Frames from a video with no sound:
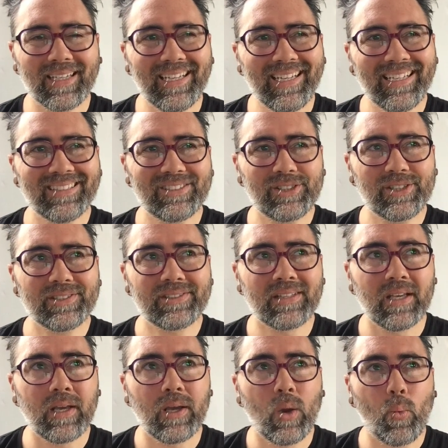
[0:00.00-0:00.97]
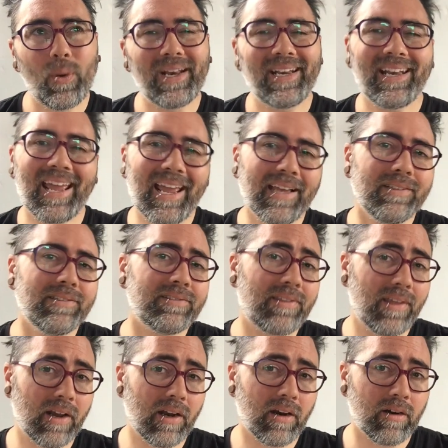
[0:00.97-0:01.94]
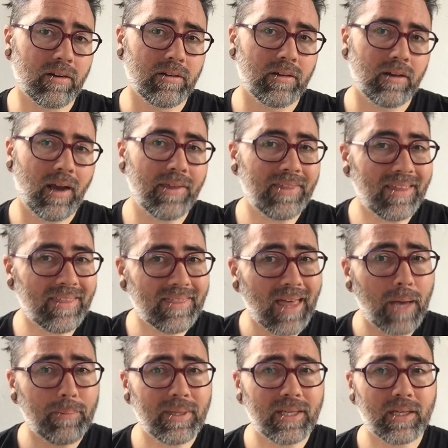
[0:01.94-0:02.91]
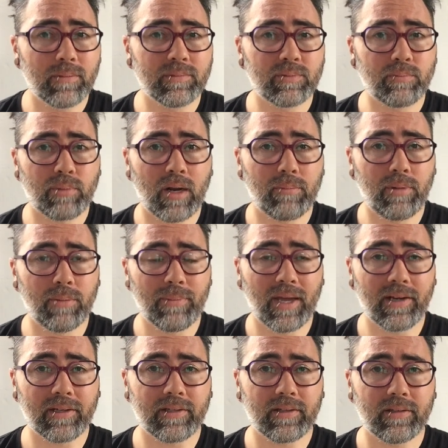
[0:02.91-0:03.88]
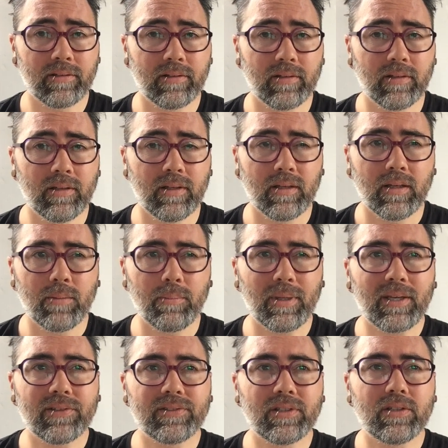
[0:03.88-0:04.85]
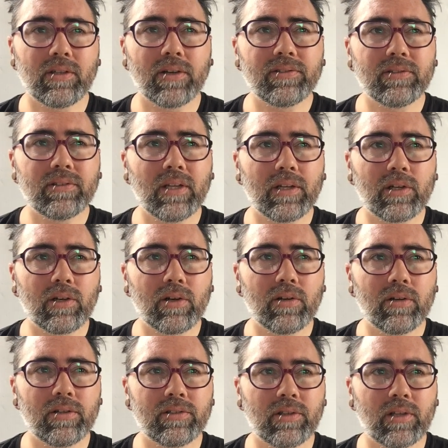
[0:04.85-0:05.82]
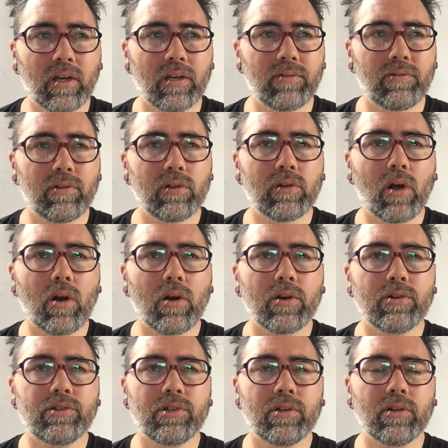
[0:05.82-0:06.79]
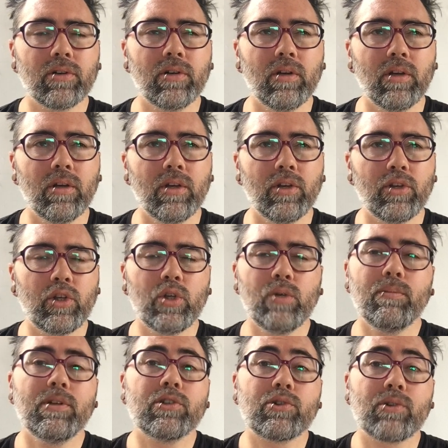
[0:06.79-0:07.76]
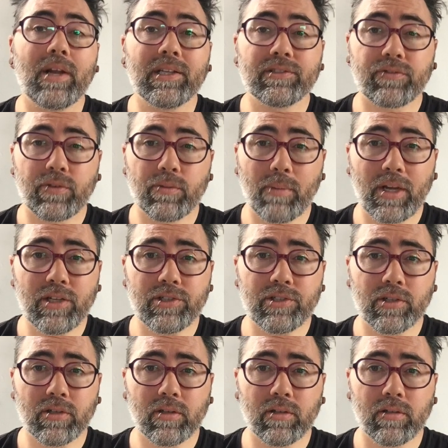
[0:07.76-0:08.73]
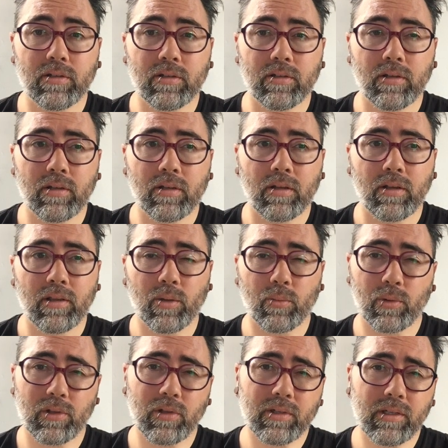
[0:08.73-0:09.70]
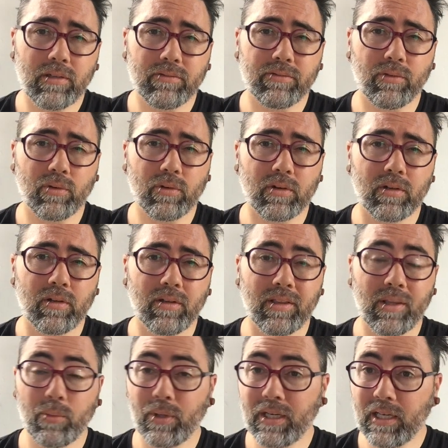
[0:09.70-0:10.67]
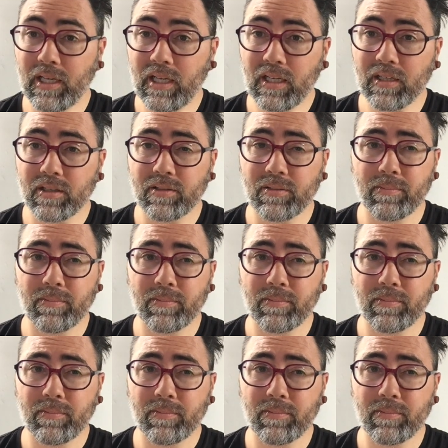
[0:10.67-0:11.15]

It's just when it ends there, I think that becomes problematic, because it doesn't encourage the kind of larger human transformation that we're looking for, that we need.